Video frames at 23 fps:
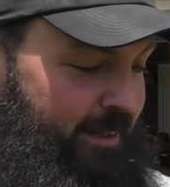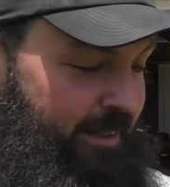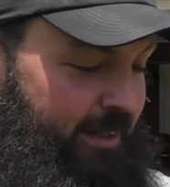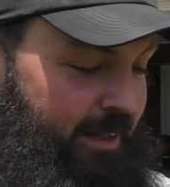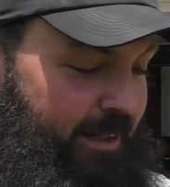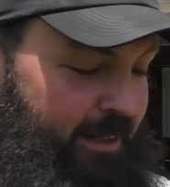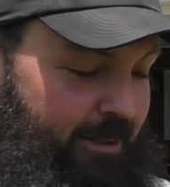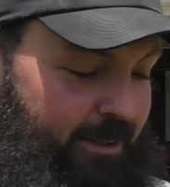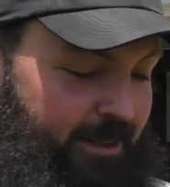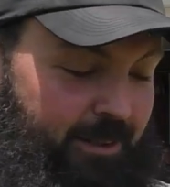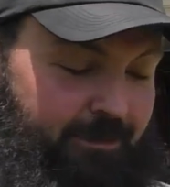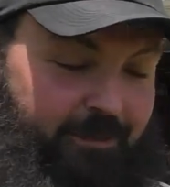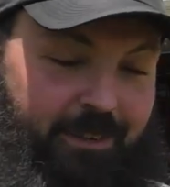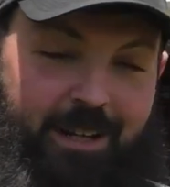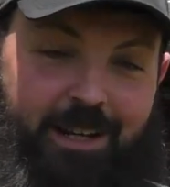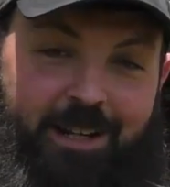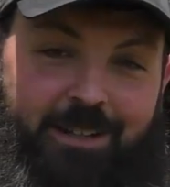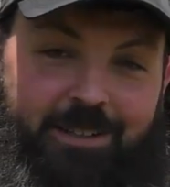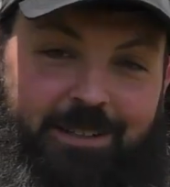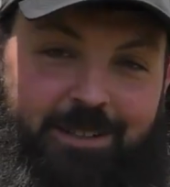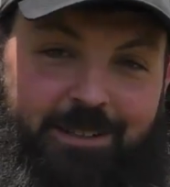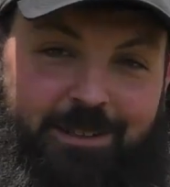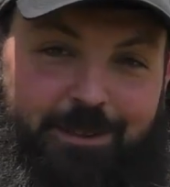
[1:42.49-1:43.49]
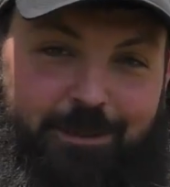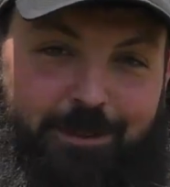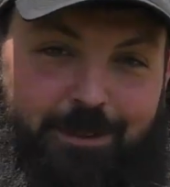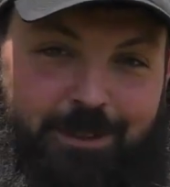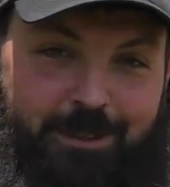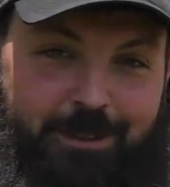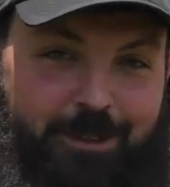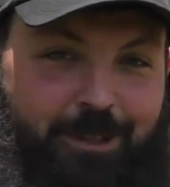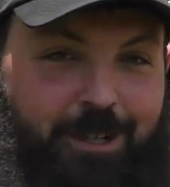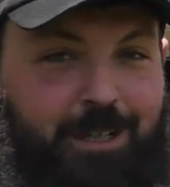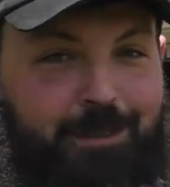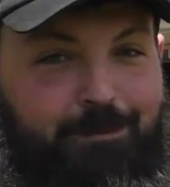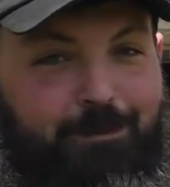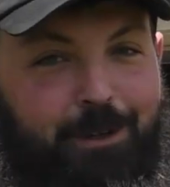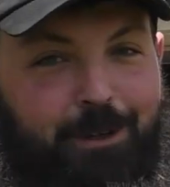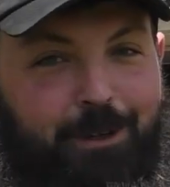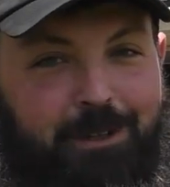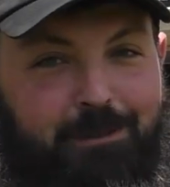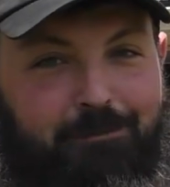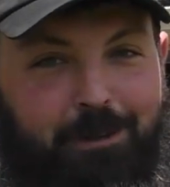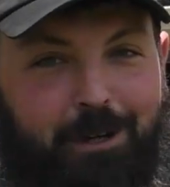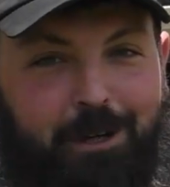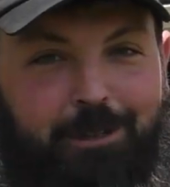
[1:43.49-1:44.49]
and there's advantages to a crossbow
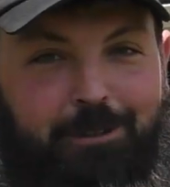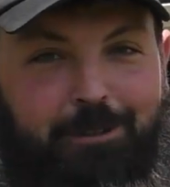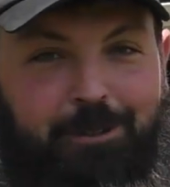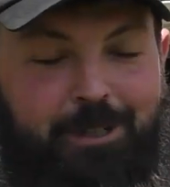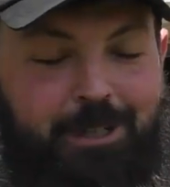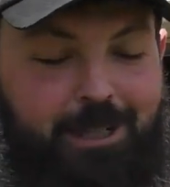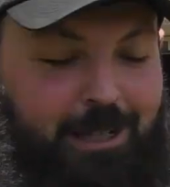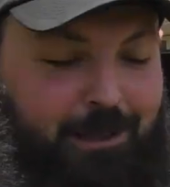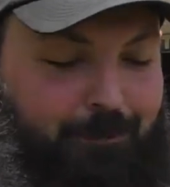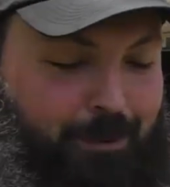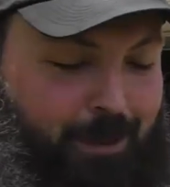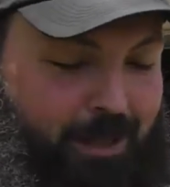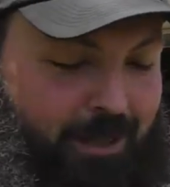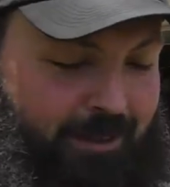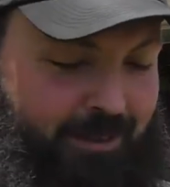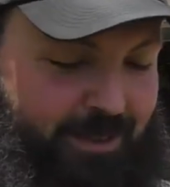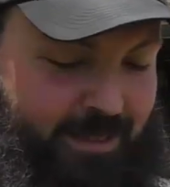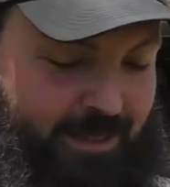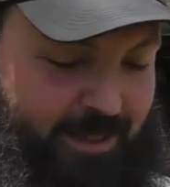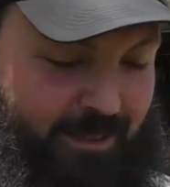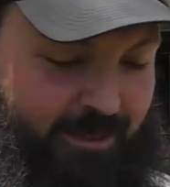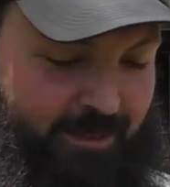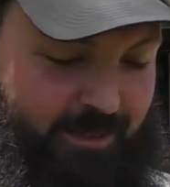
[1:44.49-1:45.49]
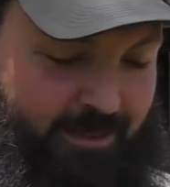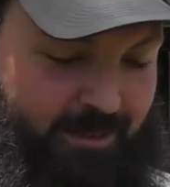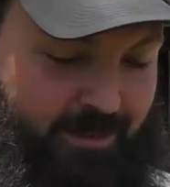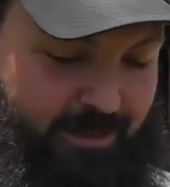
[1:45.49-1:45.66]
compared to a compound. So,